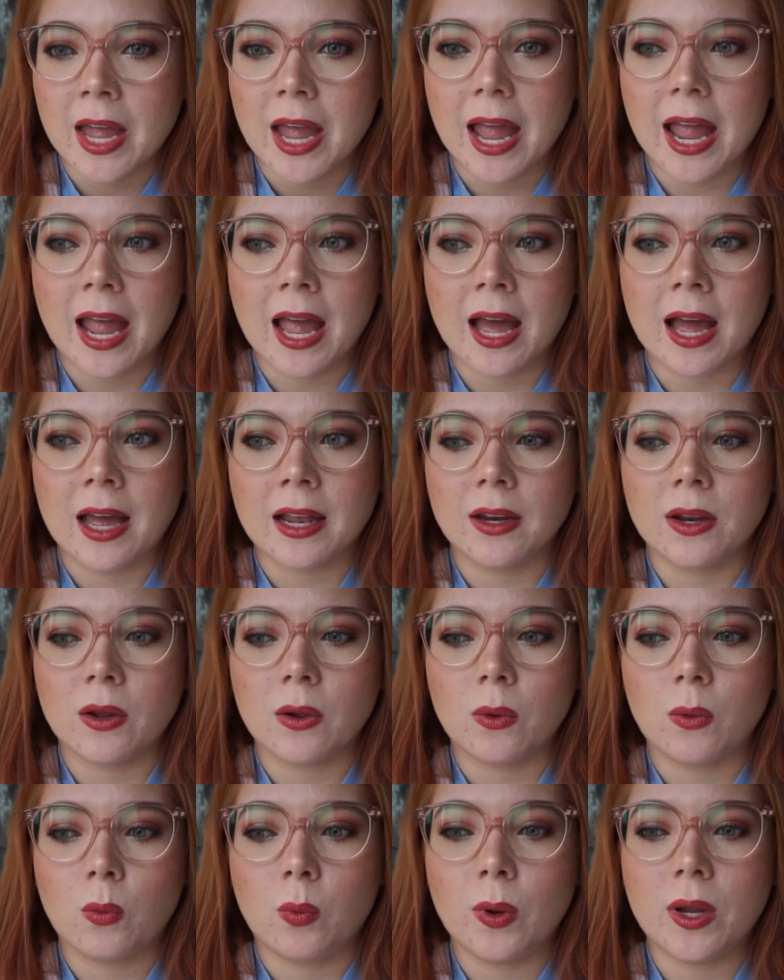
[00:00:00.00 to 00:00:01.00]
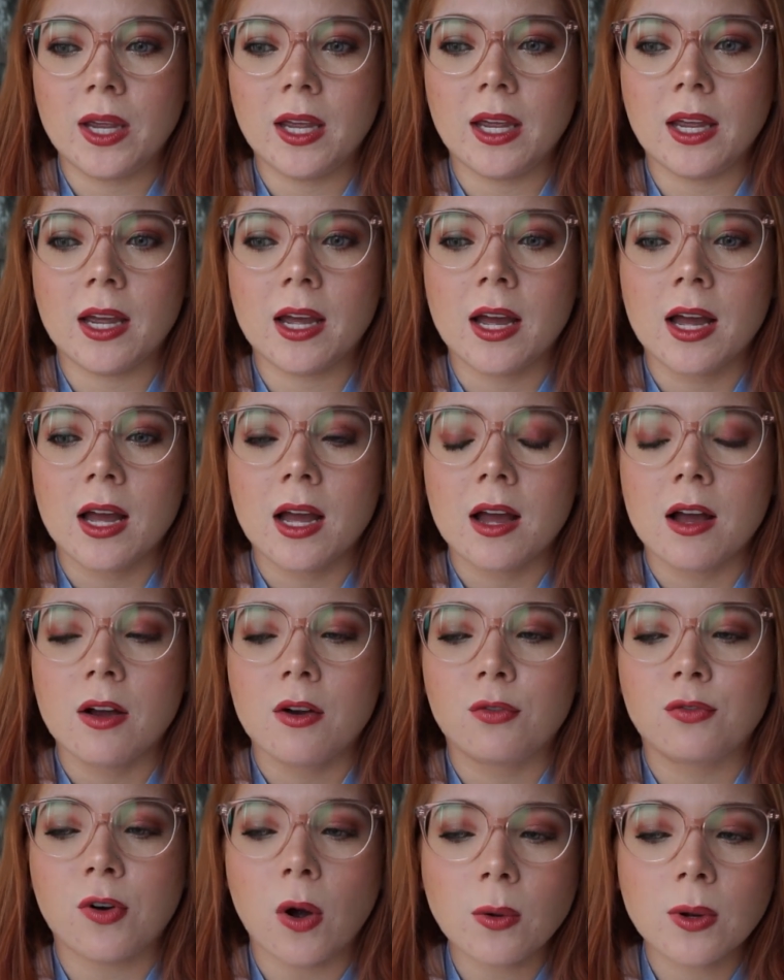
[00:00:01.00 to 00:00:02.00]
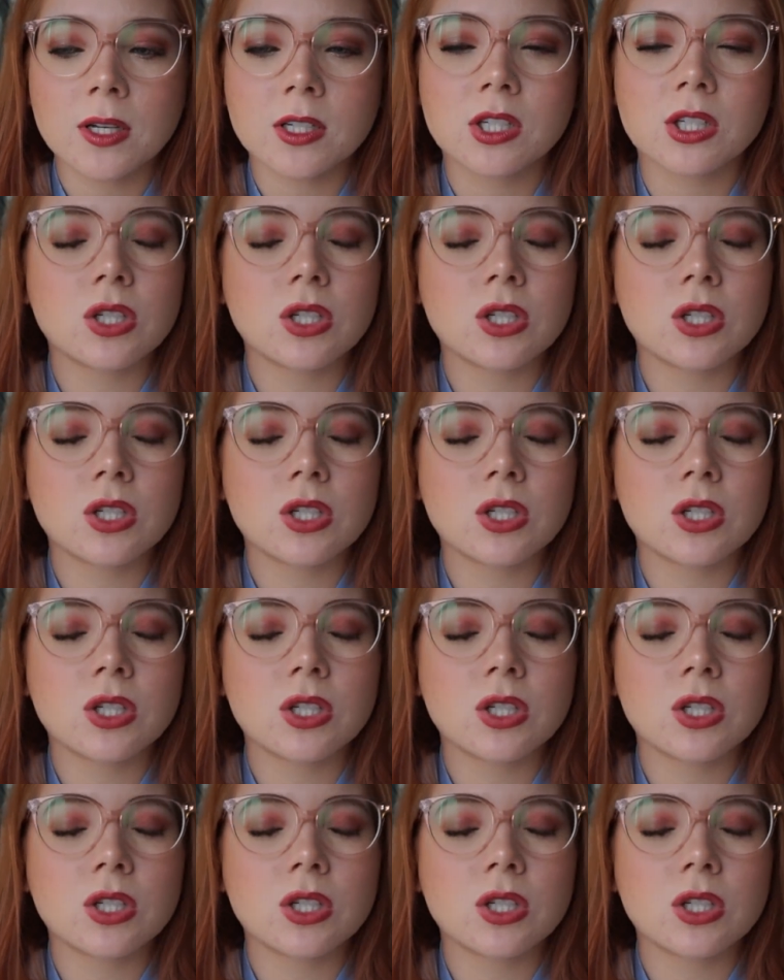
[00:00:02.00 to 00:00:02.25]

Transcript: and we focus